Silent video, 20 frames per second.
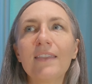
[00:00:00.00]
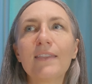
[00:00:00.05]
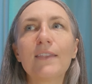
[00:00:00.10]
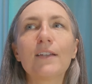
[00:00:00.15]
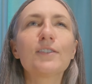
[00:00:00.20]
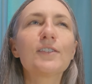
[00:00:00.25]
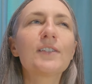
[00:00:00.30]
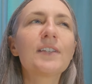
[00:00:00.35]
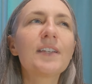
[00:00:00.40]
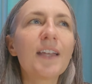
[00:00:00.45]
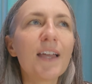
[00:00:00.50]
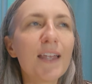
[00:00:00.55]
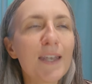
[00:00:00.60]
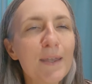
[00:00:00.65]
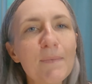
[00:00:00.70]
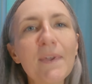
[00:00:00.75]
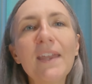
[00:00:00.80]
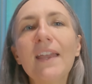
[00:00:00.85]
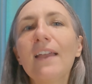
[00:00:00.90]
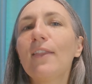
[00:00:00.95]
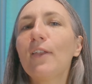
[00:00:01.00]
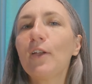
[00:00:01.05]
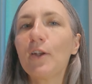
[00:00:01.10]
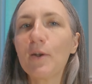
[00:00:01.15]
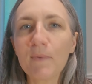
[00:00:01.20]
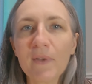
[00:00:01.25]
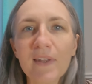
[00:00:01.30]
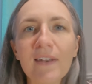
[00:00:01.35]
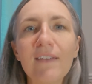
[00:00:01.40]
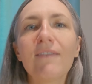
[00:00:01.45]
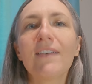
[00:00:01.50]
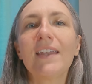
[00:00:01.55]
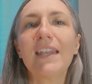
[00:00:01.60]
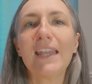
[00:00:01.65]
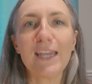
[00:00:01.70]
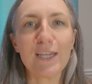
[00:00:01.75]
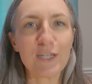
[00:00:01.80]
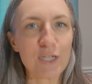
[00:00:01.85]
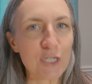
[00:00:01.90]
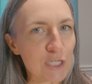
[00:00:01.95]
there's going to be a little bit of
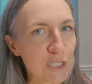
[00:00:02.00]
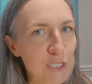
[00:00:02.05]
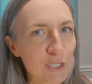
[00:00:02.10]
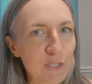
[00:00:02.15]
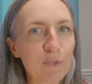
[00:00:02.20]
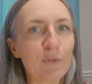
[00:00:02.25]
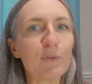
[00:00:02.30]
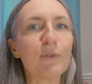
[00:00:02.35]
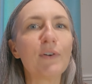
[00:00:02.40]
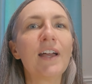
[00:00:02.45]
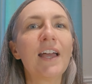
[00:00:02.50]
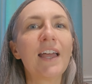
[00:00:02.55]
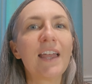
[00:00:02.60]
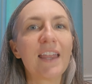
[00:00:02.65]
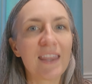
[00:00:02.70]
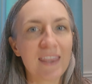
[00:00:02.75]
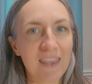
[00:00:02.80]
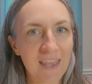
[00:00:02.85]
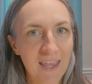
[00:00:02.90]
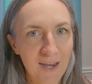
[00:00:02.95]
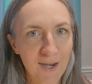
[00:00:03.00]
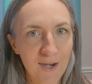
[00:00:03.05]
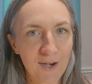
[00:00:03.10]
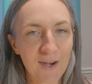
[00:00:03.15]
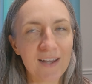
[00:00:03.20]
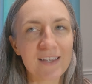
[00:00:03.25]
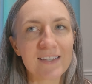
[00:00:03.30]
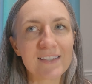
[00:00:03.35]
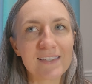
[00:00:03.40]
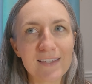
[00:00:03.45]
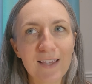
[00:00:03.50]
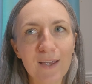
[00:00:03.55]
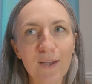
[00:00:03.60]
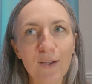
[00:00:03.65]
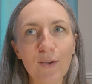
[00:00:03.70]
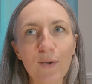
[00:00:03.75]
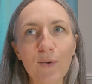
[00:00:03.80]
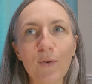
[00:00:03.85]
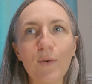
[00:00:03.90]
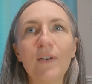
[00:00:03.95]
an issue there.
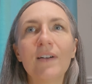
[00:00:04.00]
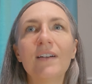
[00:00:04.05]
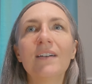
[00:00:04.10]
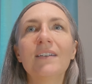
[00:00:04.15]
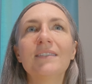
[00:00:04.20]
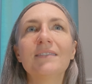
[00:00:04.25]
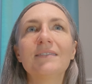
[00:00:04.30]
So